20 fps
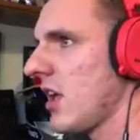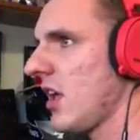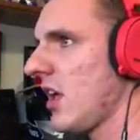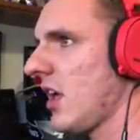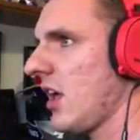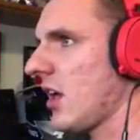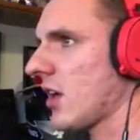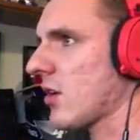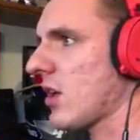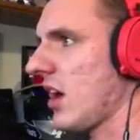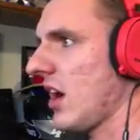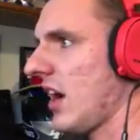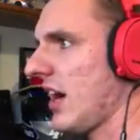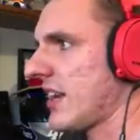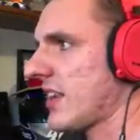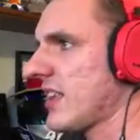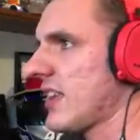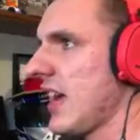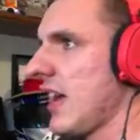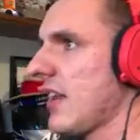Oh
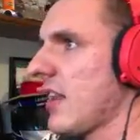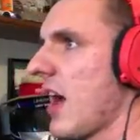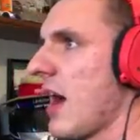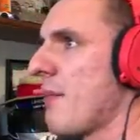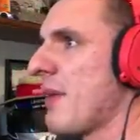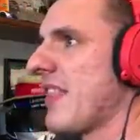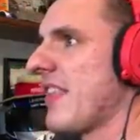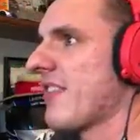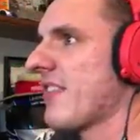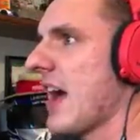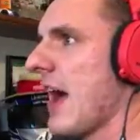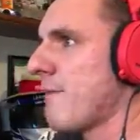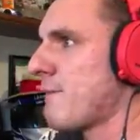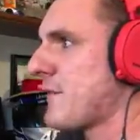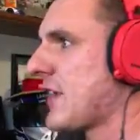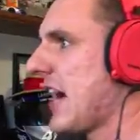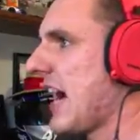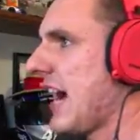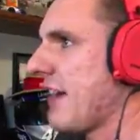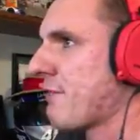God, I'm in the top
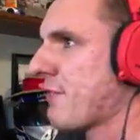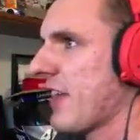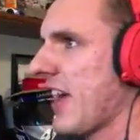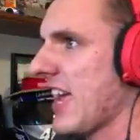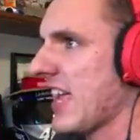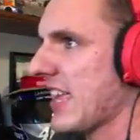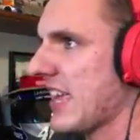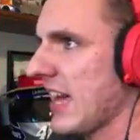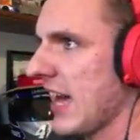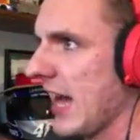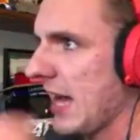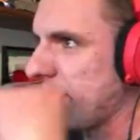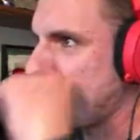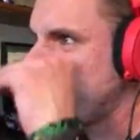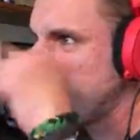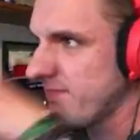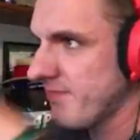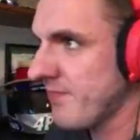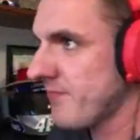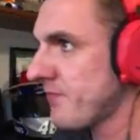5, thank God.
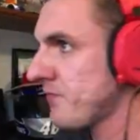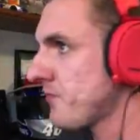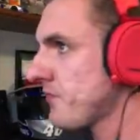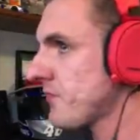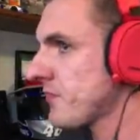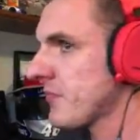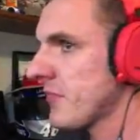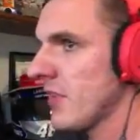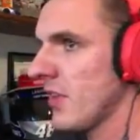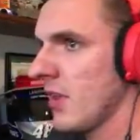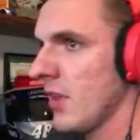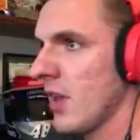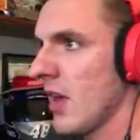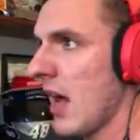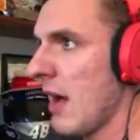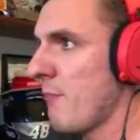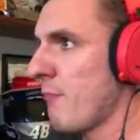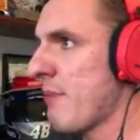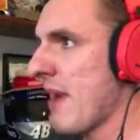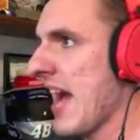
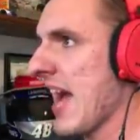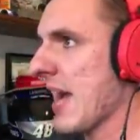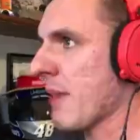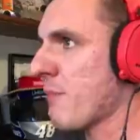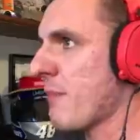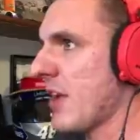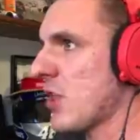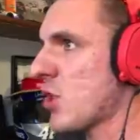I'm back,